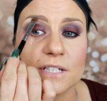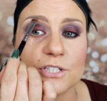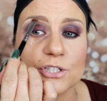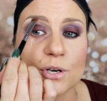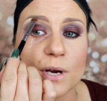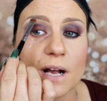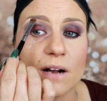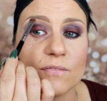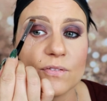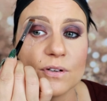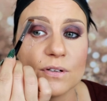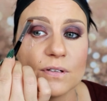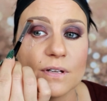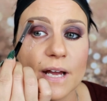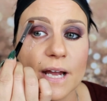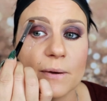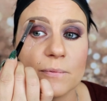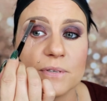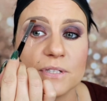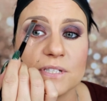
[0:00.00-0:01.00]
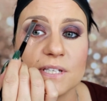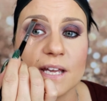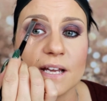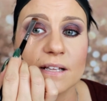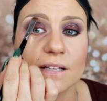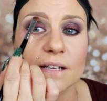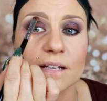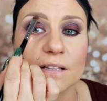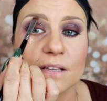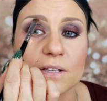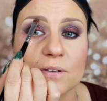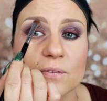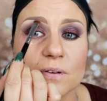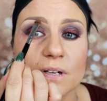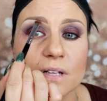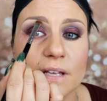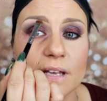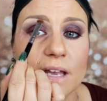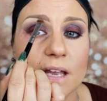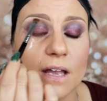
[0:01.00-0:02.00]
to travel, I would take like
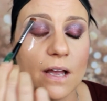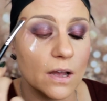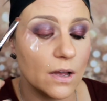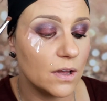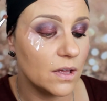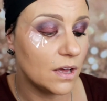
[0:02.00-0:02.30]
literally